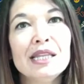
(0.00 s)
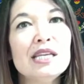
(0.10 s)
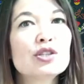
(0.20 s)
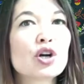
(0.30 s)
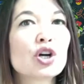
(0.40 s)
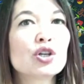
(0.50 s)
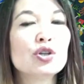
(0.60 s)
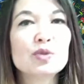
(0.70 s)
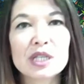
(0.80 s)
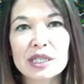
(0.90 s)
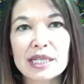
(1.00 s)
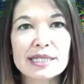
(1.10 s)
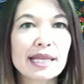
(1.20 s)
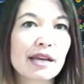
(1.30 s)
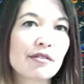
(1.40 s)
these are
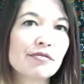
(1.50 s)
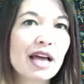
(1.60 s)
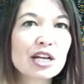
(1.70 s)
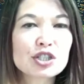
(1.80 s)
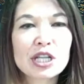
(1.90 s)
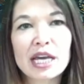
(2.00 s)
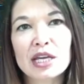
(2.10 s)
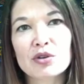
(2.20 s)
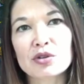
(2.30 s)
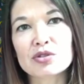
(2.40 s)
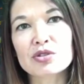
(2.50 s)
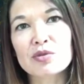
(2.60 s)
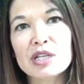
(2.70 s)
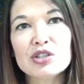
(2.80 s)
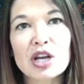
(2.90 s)
utilities like a flashlight or
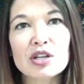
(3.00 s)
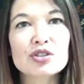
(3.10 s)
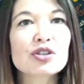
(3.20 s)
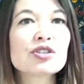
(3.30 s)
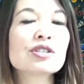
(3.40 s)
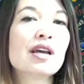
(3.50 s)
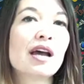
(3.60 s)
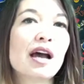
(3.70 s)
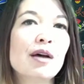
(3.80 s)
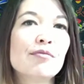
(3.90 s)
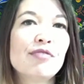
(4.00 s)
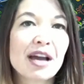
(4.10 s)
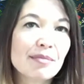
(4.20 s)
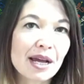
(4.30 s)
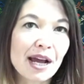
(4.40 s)
screen changers, um,
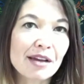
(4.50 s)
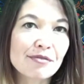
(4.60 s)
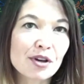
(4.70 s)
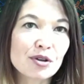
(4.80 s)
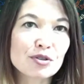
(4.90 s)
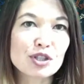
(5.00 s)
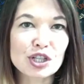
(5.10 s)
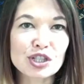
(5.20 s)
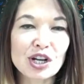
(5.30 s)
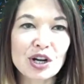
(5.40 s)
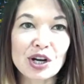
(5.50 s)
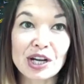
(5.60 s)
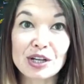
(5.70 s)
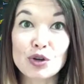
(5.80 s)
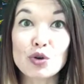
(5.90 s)
Find My iPhone,
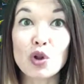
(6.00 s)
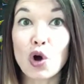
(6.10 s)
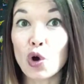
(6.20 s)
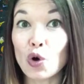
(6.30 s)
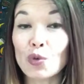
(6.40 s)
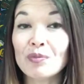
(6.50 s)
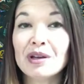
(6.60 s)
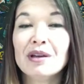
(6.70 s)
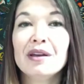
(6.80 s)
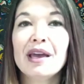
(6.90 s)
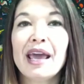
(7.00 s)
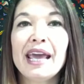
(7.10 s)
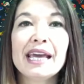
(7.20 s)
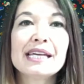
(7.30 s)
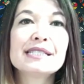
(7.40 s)
Dictionary, Google Home,
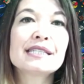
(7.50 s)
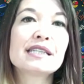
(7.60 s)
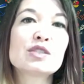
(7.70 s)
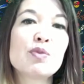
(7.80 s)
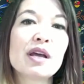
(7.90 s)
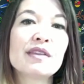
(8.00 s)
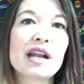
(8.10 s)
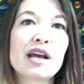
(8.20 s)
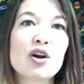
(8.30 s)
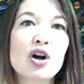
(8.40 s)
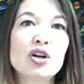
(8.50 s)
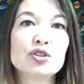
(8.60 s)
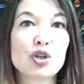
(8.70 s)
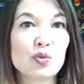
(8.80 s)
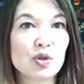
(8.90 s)
and this one that I call
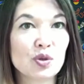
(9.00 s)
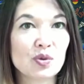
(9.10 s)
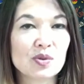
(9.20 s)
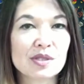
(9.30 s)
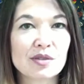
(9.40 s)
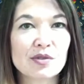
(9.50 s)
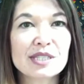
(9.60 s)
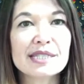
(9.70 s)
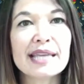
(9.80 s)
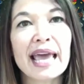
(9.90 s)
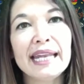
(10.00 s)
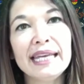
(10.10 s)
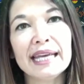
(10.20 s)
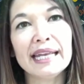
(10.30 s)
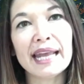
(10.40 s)
Don't Use. So this is
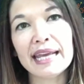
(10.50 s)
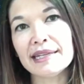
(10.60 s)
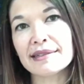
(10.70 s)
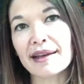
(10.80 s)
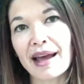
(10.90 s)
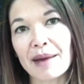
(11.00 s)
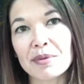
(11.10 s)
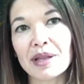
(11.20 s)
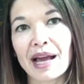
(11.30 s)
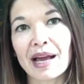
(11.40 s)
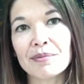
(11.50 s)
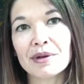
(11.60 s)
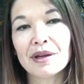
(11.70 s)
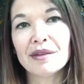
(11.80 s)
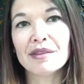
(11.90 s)
any innate Apple app
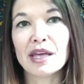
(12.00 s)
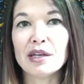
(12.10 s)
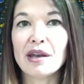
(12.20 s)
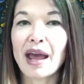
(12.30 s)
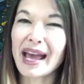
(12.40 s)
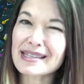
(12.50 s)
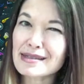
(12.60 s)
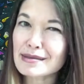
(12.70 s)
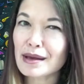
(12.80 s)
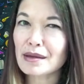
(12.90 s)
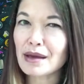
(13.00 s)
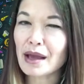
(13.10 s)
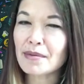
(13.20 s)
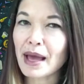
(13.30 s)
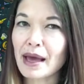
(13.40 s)
that has to stay on the
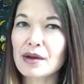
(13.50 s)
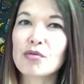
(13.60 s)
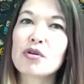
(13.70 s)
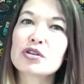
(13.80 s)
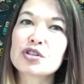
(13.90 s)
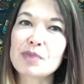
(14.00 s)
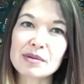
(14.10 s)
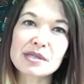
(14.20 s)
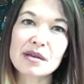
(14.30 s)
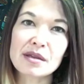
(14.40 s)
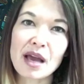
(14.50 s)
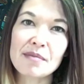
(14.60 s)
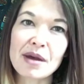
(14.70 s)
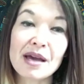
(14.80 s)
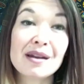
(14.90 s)
iPad or should probably stay on the
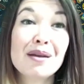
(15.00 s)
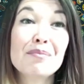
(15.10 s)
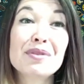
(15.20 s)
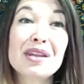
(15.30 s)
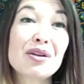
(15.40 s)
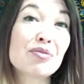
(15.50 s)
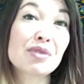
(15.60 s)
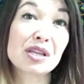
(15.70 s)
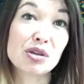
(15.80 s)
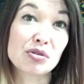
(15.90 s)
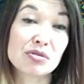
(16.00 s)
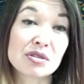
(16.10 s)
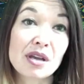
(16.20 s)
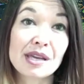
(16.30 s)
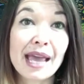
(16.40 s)
iPad, but that I don't really
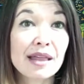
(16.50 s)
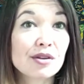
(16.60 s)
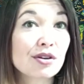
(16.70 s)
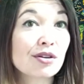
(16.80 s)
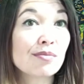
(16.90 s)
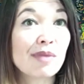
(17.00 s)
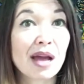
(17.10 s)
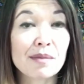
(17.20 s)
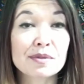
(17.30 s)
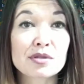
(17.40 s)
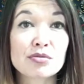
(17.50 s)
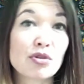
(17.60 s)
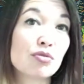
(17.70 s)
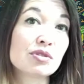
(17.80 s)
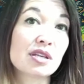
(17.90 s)
use. Calendar, maps,
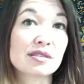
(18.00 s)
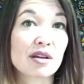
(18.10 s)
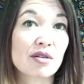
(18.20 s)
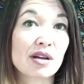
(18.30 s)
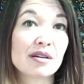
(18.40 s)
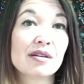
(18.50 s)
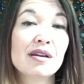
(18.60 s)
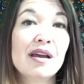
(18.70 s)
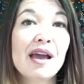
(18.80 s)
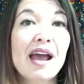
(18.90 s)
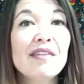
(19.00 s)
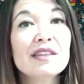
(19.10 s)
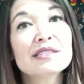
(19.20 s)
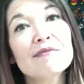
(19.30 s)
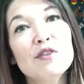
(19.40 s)
notes, etc. And
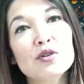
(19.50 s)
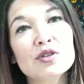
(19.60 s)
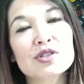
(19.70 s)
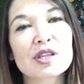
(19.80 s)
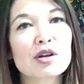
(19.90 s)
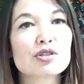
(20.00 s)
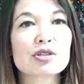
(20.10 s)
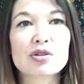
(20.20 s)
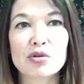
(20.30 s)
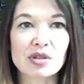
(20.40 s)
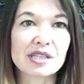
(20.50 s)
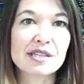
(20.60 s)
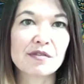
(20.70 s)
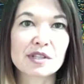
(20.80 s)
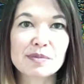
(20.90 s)
then some folders that are just totally
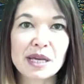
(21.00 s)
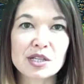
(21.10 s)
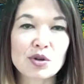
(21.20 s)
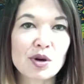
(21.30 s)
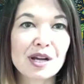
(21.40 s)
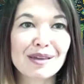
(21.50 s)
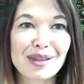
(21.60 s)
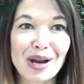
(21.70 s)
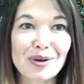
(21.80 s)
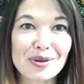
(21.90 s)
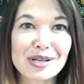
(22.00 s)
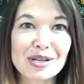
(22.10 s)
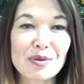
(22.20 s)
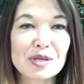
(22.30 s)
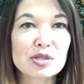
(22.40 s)
self-explanatory and that I don't need to
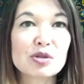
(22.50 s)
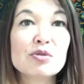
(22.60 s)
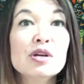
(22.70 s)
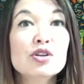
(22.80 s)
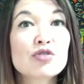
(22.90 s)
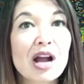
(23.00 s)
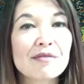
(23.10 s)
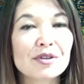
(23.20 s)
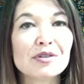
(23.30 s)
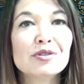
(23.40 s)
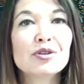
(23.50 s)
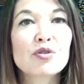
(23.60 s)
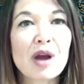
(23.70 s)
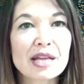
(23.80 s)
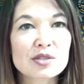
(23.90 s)
go into. Travel,
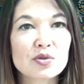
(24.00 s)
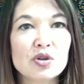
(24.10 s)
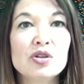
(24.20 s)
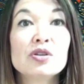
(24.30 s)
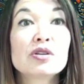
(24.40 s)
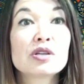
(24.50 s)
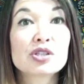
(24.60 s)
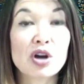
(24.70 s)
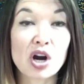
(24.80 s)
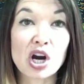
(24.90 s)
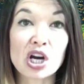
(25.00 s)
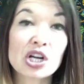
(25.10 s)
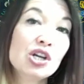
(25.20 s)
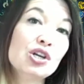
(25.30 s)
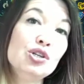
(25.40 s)
grad school, guitar,
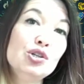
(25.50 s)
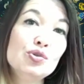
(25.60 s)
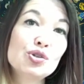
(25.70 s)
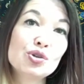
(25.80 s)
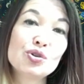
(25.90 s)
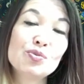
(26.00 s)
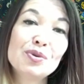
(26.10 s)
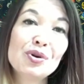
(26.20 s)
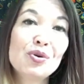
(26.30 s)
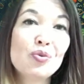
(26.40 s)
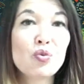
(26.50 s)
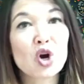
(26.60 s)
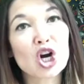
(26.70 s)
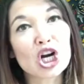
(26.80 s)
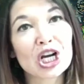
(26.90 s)
YouTube,
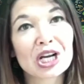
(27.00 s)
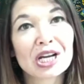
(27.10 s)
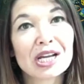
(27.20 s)
work,